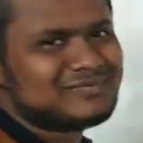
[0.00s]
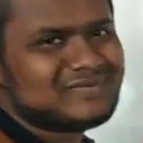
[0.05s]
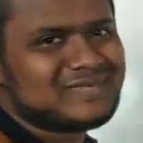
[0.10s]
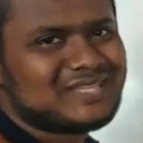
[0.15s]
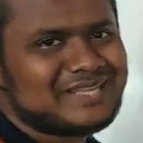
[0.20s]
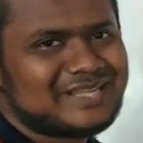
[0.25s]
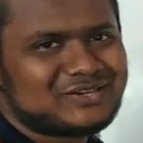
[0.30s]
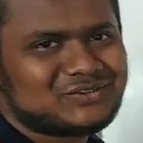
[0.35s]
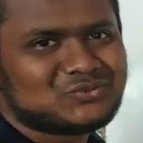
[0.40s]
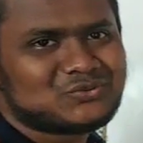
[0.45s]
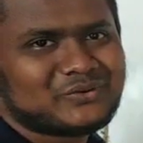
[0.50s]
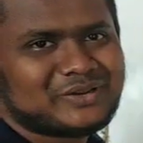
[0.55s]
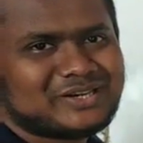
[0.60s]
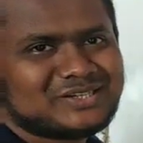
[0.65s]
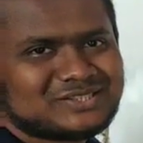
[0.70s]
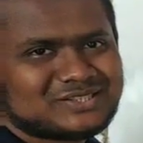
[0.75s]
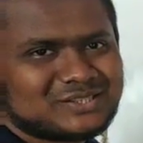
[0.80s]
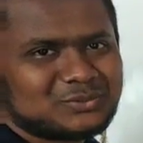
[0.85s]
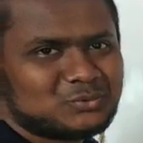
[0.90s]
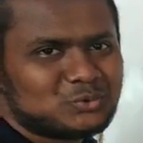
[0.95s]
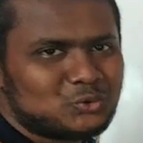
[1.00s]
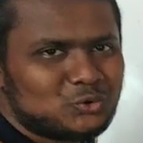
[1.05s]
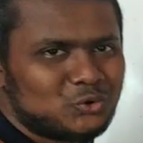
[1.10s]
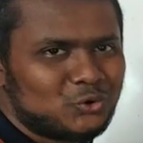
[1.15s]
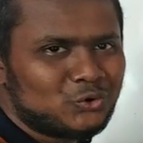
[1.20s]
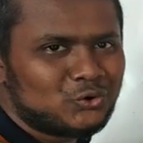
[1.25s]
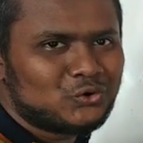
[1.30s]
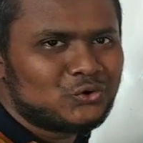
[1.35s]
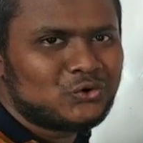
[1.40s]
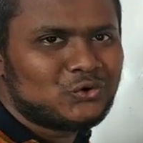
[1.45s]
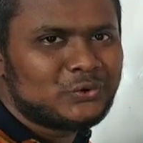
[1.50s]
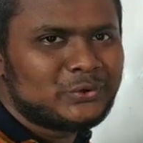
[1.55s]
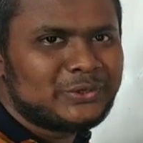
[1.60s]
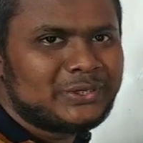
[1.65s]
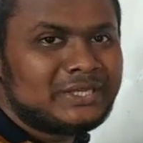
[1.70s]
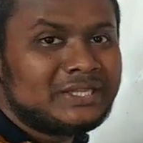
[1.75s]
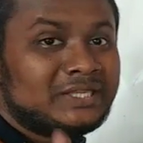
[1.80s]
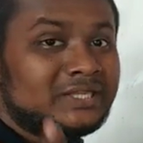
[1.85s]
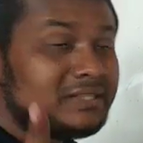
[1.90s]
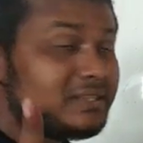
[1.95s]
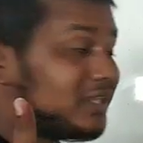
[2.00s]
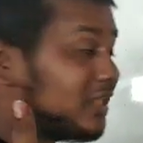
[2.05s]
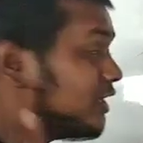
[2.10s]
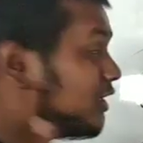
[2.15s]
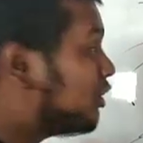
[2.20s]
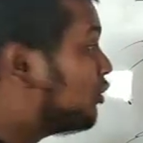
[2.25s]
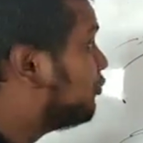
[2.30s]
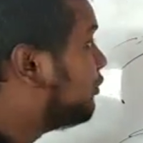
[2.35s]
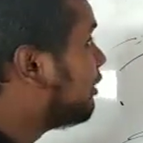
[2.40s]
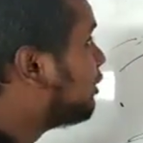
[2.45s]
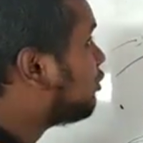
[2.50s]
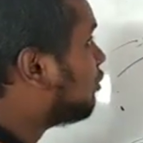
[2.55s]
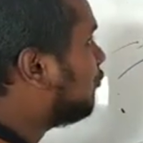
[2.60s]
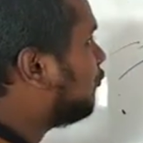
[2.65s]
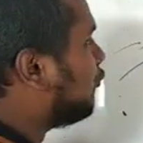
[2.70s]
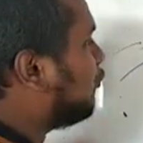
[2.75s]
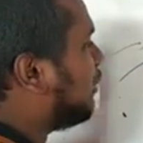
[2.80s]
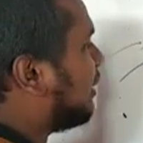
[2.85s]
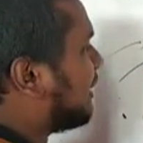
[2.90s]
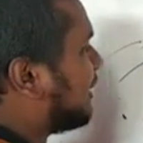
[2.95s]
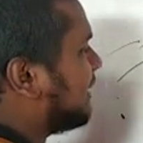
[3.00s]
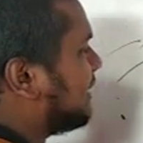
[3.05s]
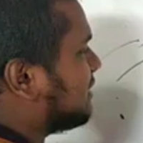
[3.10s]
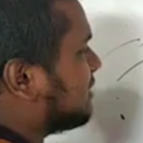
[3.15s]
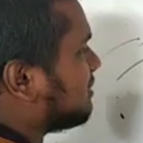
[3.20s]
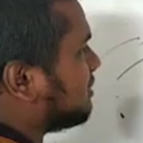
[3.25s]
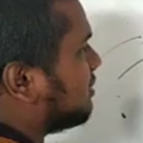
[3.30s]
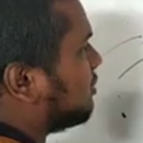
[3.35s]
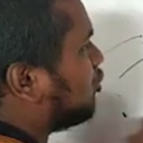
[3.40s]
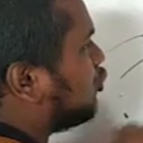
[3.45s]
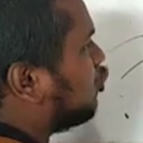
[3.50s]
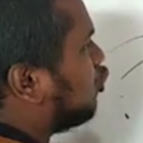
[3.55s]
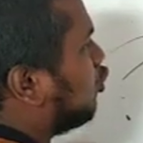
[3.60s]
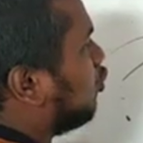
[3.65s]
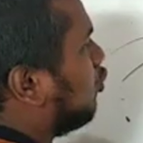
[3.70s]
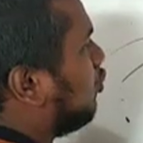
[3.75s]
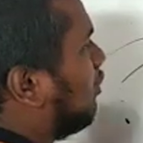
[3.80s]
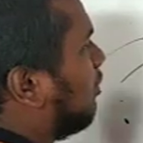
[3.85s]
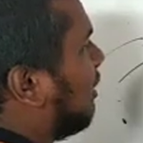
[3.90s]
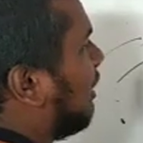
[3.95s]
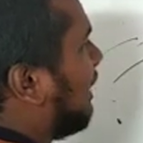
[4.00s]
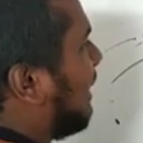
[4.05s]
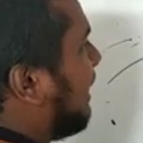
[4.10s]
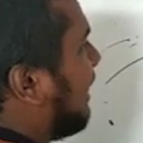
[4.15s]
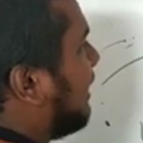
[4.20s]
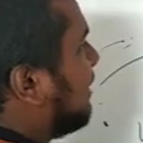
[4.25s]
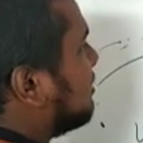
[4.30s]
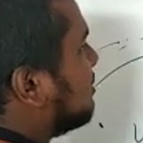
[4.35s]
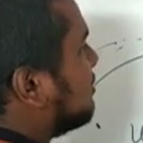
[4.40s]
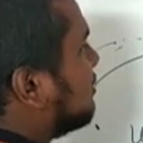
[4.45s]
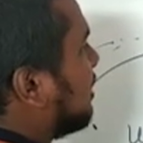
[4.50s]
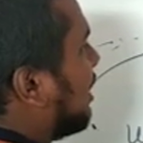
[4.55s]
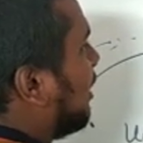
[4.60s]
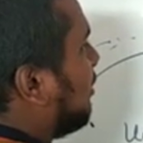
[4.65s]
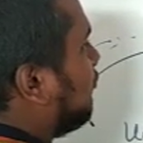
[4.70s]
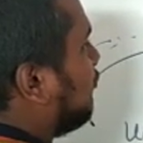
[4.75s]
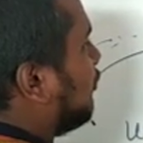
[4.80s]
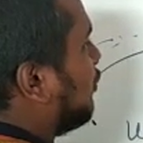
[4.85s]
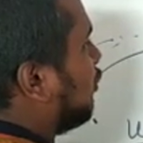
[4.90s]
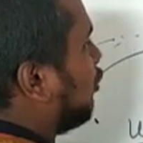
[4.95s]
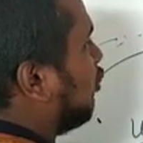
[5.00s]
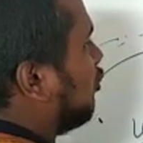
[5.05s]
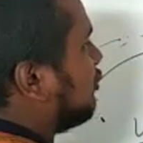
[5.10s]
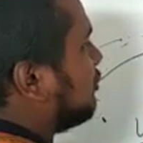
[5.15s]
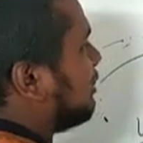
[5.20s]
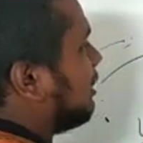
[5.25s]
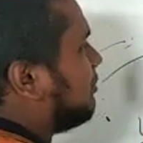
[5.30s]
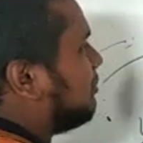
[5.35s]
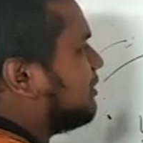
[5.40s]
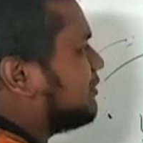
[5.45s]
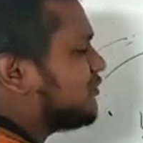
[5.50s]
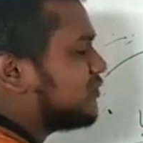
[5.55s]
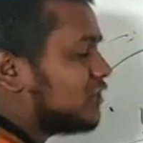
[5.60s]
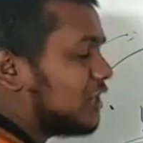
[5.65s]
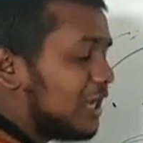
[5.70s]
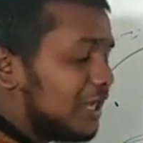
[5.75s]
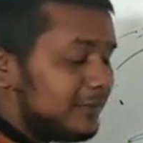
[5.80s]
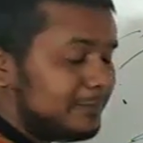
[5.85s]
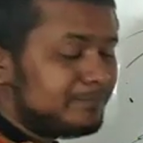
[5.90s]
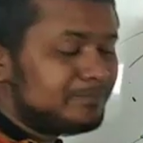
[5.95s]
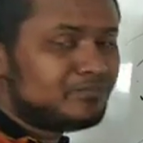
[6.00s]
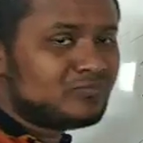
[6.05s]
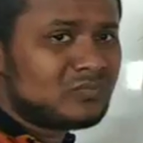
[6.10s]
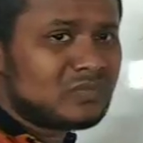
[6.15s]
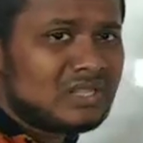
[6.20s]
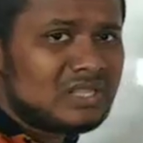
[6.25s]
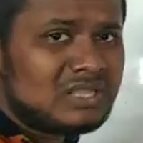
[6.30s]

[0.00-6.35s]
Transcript: Dear students, you know the unit of work is joule, and the time period, that means time,